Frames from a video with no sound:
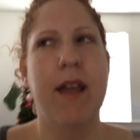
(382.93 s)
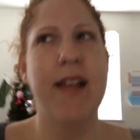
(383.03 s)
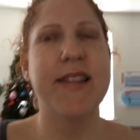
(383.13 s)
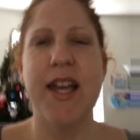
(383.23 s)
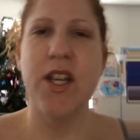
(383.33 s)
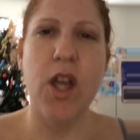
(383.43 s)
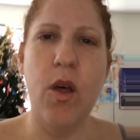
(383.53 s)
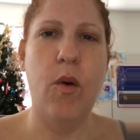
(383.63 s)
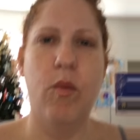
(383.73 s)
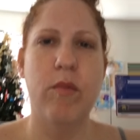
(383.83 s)
It's like,
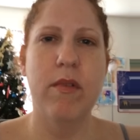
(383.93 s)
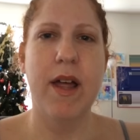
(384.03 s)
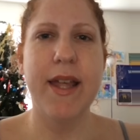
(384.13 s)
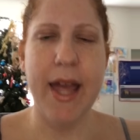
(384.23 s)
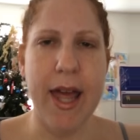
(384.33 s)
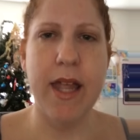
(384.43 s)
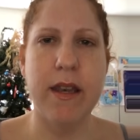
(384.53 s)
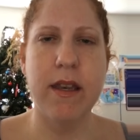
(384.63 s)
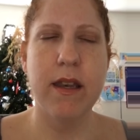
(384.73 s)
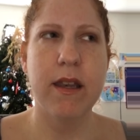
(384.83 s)
no.
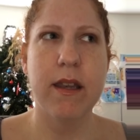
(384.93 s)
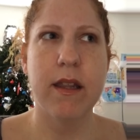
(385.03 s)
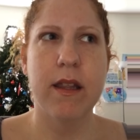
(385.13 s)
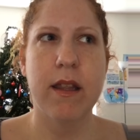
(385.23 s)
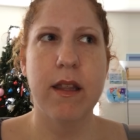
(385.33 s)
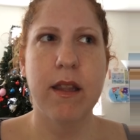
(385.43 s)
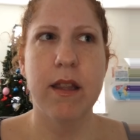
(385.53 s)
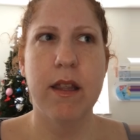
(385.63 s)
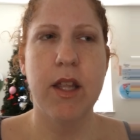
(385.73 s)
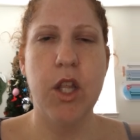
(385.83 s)
Again,
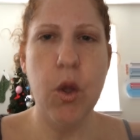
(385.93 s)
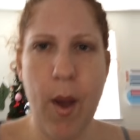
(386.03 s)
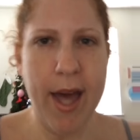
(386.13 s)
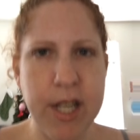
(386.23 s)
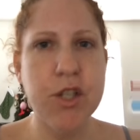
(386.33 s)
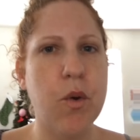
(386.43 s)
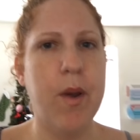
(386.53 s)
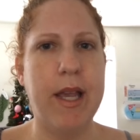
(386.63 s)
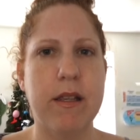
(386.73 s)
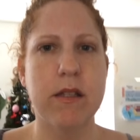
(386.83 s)
you had a
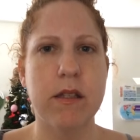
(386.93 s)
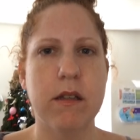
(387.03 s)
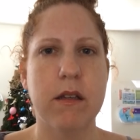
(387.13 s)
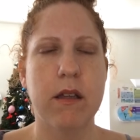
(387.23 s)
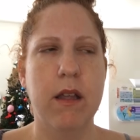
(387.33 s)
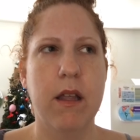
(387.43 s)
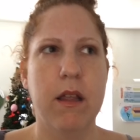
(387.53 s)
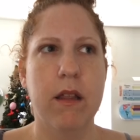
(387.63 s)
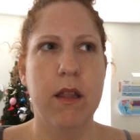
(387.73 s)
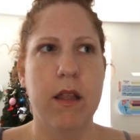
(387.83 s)
choice.
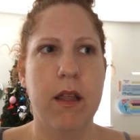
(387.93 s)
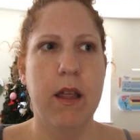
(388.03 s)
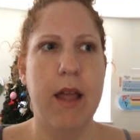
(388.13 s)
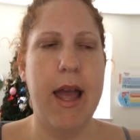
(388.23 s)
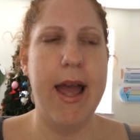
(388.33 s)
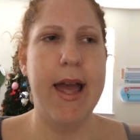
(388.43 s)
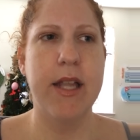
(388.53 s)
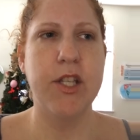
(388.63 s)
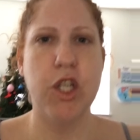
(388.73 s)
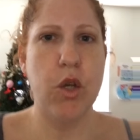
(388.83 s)

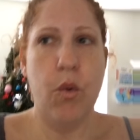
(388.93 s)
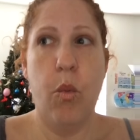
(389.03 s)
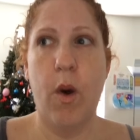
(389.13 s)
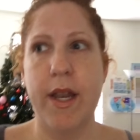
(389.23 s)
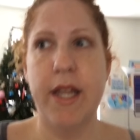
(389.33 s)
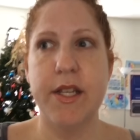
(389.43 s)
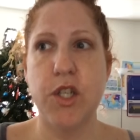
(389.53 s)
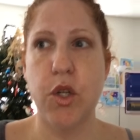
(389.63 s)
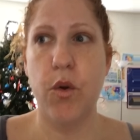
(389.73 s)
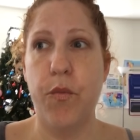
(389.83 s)
And you wanted
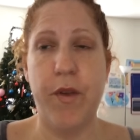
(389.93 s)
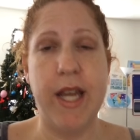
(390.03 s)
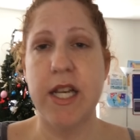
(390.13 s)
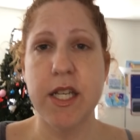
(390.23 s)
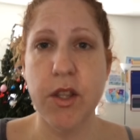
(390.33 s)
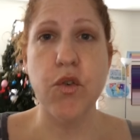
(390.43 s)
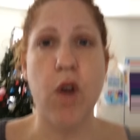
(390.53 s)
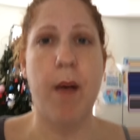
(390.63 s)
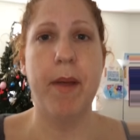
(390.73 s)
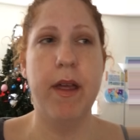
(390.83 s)
to feed into the
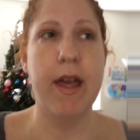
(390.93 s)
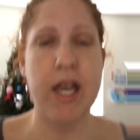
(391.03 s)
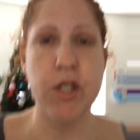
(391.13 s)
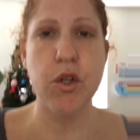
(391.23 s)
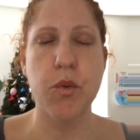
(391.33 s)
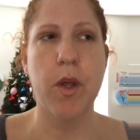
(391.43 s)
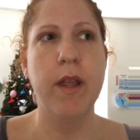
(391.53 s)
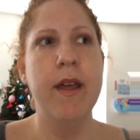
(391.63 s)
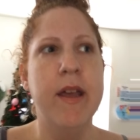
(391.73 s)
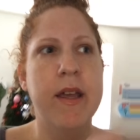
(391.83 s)
drama as
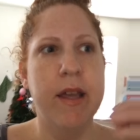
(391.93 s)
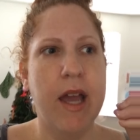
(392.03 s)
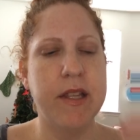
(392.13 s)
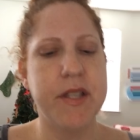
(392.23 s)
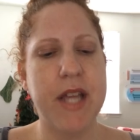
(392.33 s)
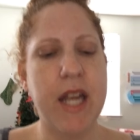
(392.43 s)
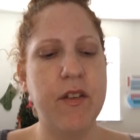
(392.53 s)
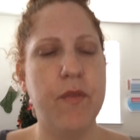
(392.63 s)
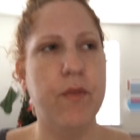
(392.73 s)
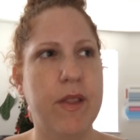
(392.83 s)
usual. Instead
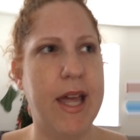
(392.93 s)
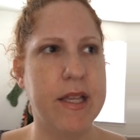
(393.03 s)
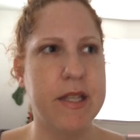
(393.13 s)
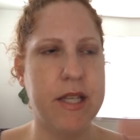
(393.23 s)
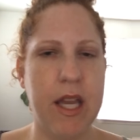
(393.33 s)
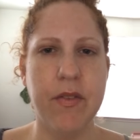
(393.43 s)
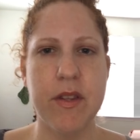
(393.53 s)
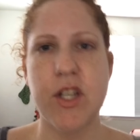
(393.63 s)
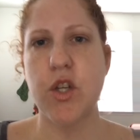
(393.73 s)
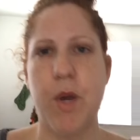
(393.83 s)
of, like, seeing
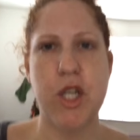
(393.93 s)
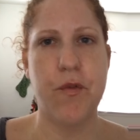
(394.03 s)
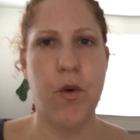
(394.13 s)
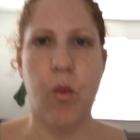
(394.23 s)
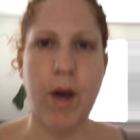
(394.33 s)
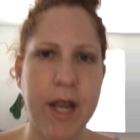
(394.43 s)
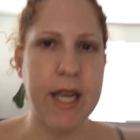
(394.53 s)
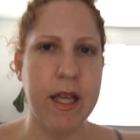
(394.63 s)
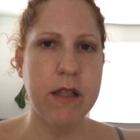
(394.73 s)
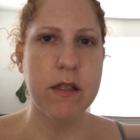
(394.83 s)
the situation for what
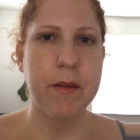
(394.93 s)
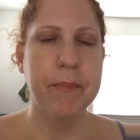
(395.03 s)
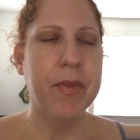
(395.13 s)
it is.